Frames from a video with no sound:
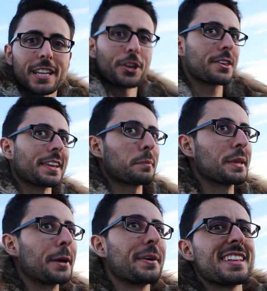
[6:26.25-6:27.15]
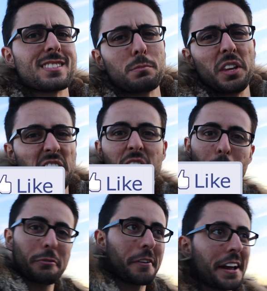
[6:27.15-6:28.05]
that you can like play with, some like
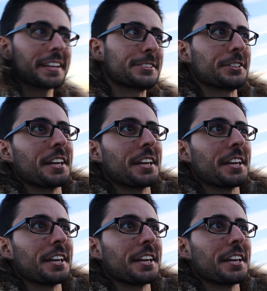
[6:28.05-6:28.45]
pranks or